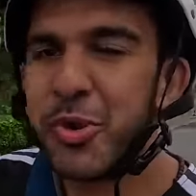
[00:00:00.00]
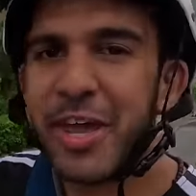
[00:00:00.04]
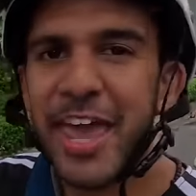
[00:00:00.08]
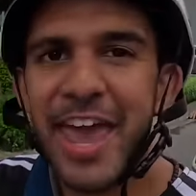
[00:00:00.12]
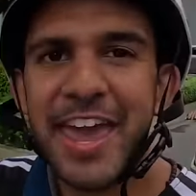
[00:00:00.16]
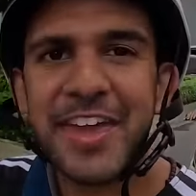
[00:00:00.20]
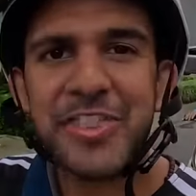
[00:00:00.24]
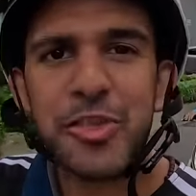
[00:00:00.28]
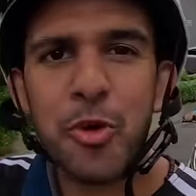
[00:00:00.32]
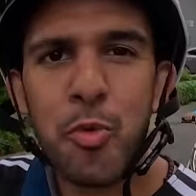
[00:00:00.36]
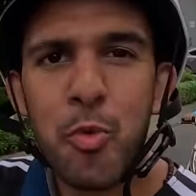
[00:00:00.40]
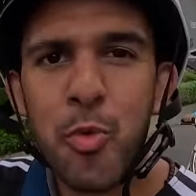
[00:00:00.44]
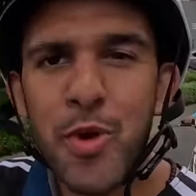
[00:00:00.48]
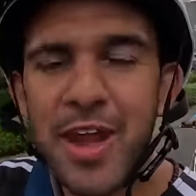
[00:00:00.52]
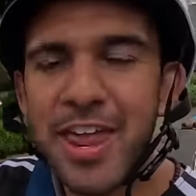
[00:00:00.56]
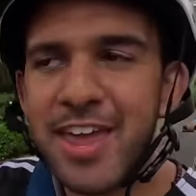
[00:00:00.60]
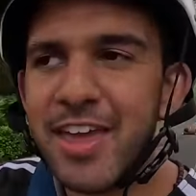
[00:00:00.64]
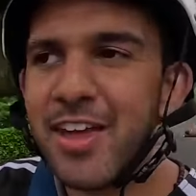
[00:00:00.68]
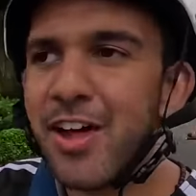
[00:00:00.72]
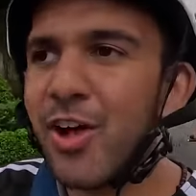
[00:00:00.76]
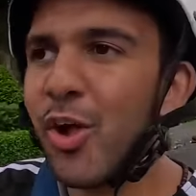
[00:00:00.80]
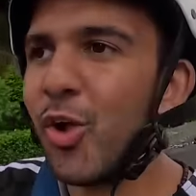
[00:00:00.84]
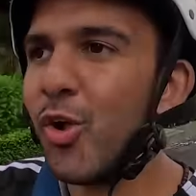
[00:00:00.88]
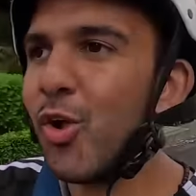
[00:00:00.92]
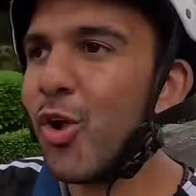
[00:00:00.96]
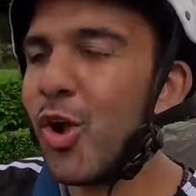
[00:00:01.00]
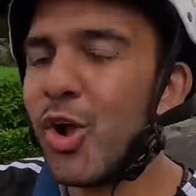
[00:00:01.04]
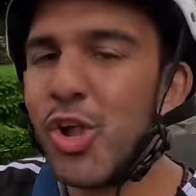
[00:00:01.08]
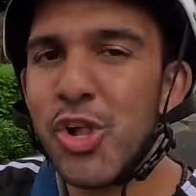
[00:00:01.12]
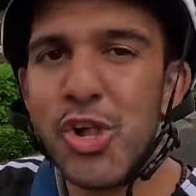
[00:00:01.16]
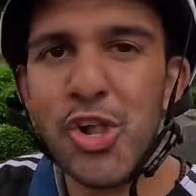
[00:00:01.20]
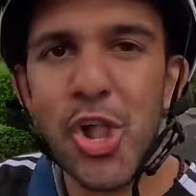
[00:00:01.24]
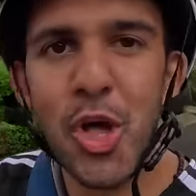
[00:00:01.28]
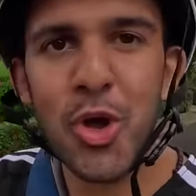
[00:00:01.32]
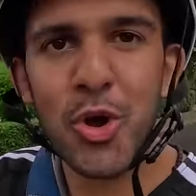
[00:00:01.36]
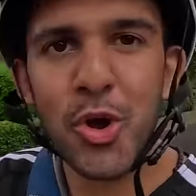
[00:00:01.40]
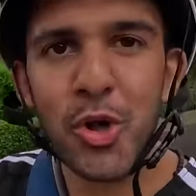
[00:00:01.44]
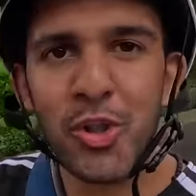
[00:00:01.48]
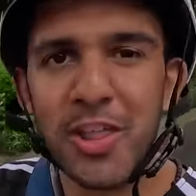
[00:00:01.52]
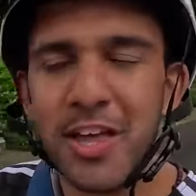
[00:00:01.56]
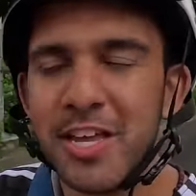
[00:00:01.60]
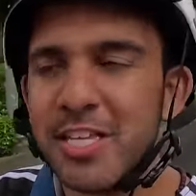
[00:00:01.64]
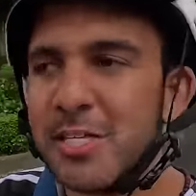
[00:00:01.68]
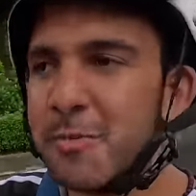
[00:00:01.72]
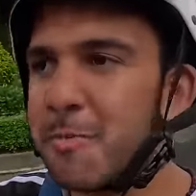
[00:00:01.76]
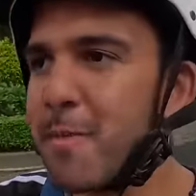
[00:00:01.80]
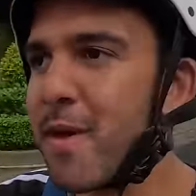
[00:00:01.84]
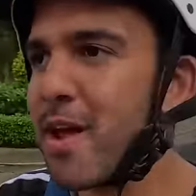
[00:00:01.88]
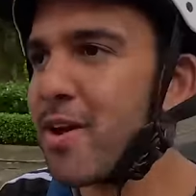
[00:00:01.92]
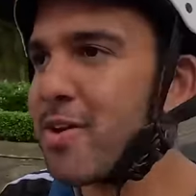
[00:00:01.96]
so we're getting the real local
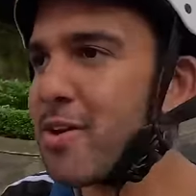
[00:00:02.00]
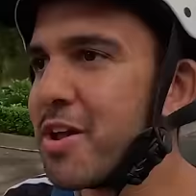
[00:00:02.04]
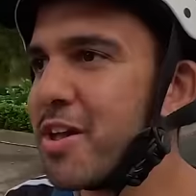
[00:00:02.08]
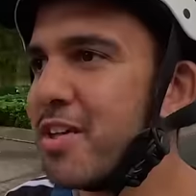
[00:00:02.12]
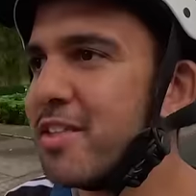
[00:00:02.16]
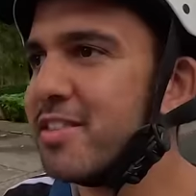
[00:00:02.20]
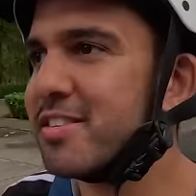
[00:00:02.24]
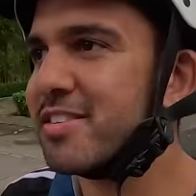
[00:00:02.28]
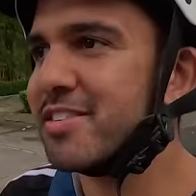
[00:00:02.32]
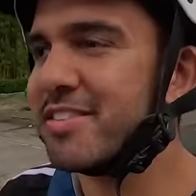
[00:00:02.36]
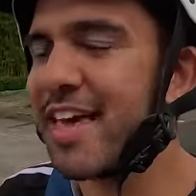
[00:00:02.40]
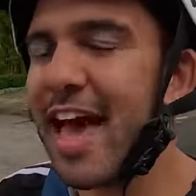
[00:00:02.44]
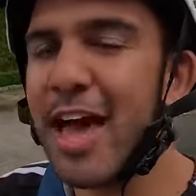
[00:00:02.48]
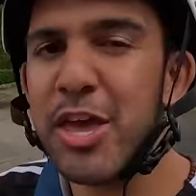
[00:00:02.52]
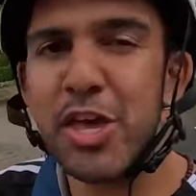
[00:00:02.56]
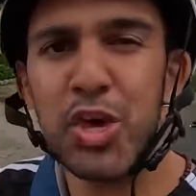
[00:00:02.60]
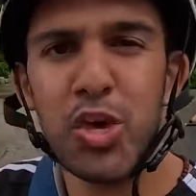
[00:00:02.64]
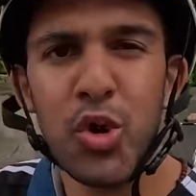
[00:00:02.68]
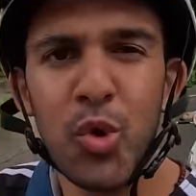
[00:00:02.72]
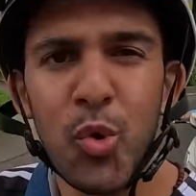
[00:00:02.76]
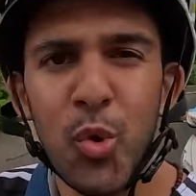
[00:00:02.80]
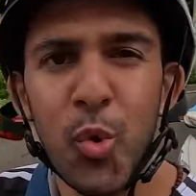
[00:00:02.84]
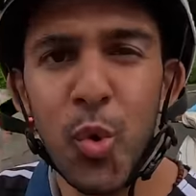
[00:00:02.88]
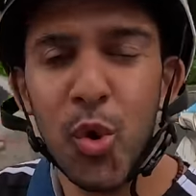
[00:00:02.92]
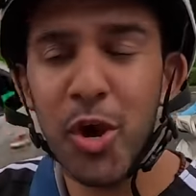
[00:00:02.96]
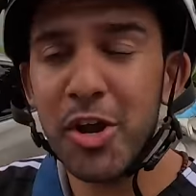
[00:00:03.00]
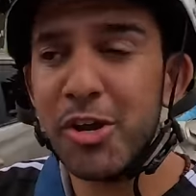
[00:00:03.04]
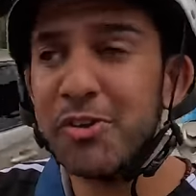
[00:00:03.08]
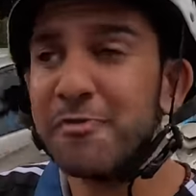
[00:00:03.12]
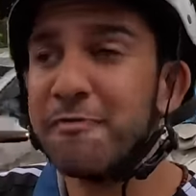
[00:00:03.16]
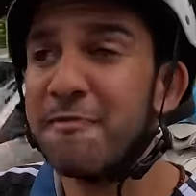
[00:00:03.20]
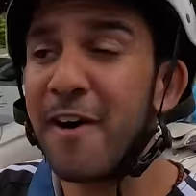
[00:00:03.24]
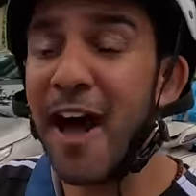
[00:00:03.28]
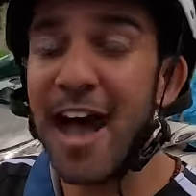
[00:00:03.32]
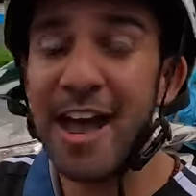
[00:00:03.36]
experience that you would